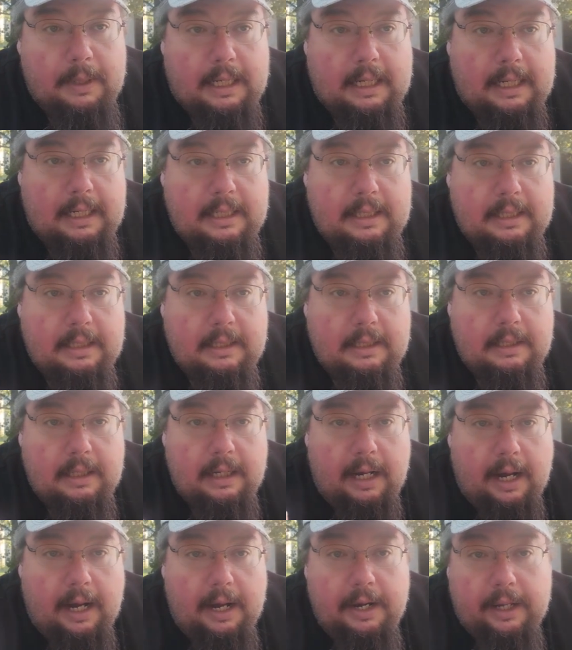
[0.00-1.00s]
he's
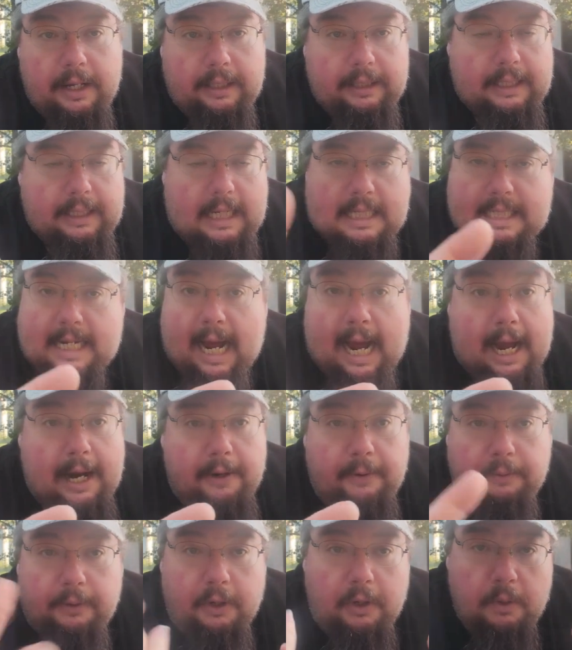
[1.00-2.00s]
a nutcase. I
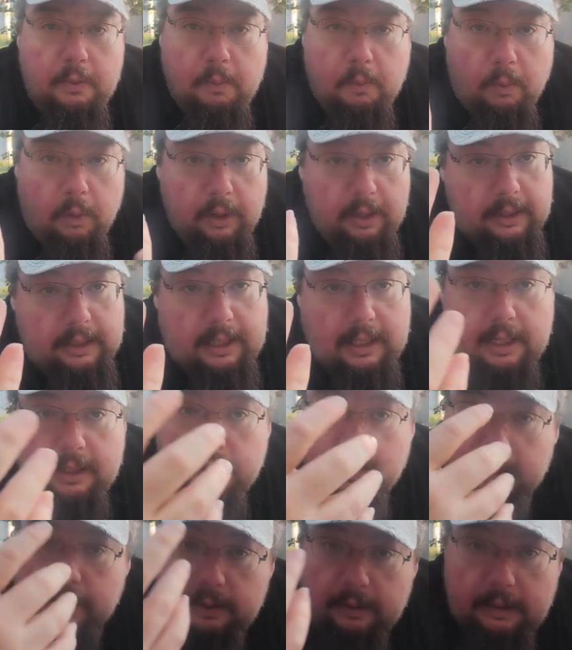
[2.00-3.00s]
don't know. One or the
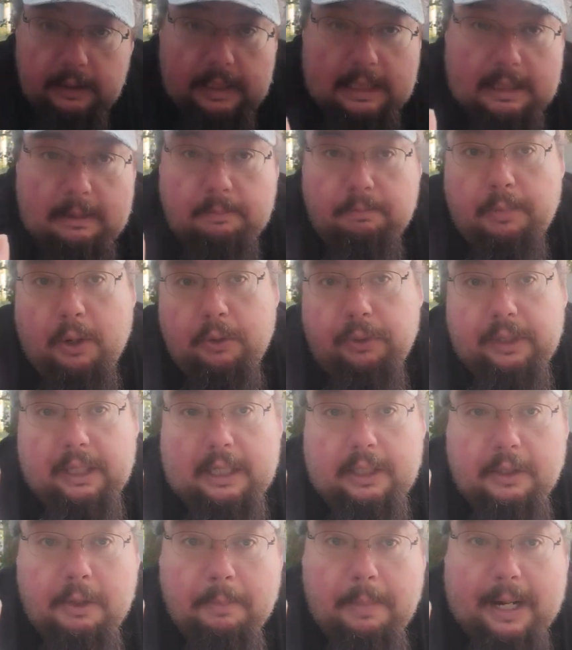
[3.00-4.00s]
other. Both
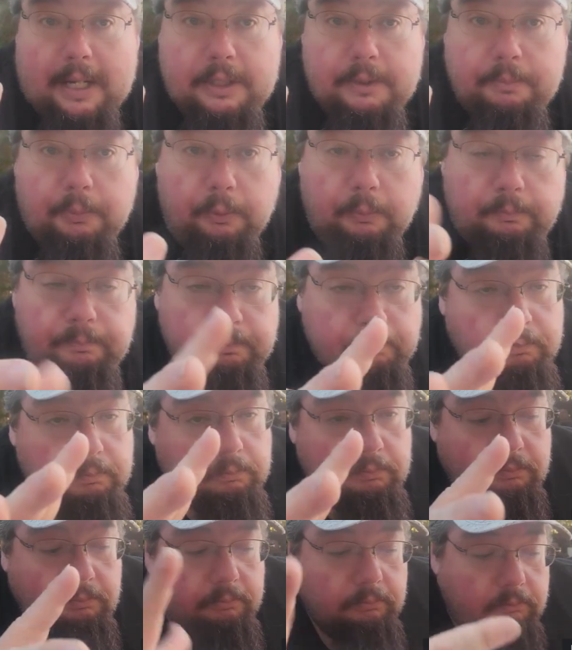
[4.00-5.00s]
things are possible.
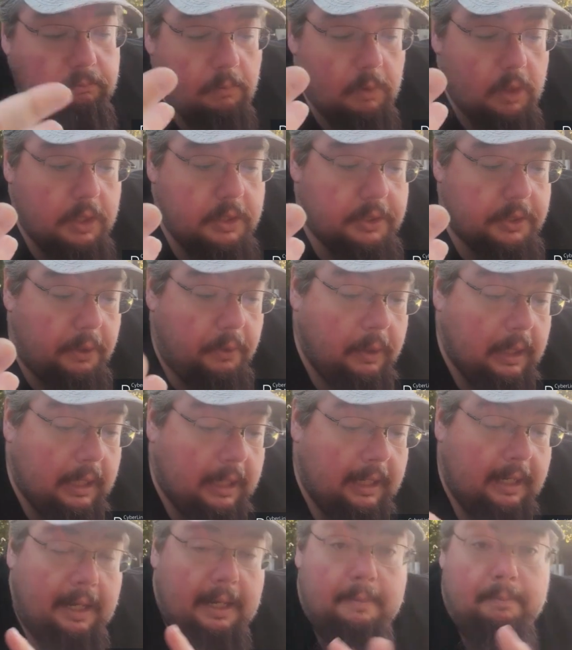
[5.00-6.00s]
So,
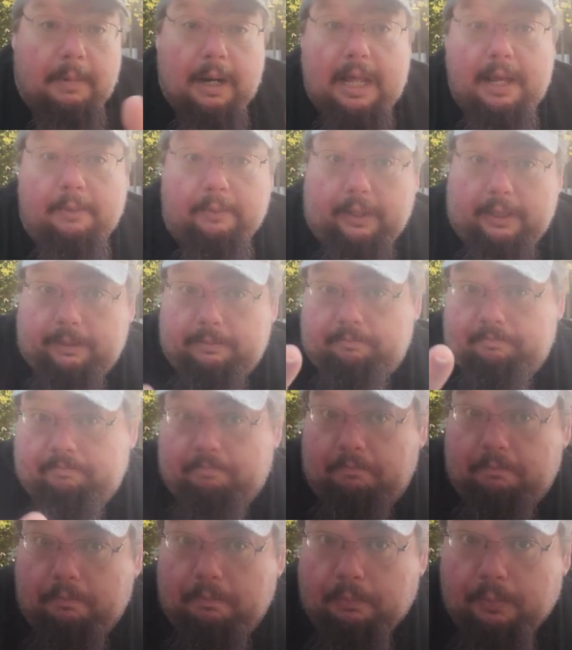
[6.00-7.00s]
but anyway,
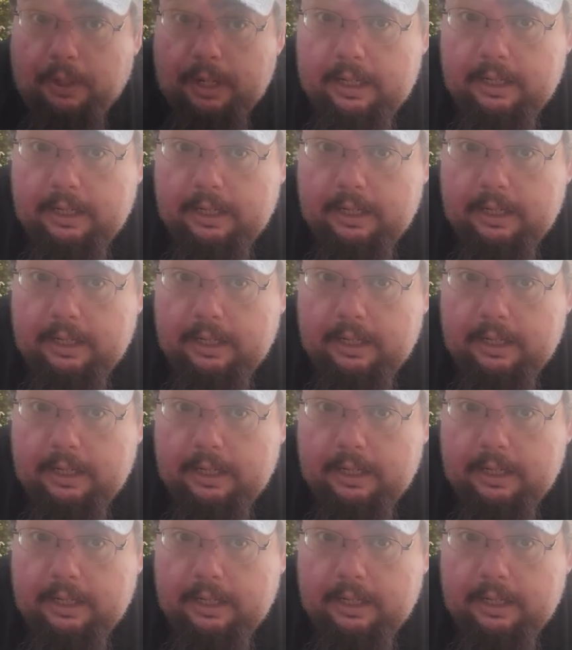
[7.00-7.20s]
pretty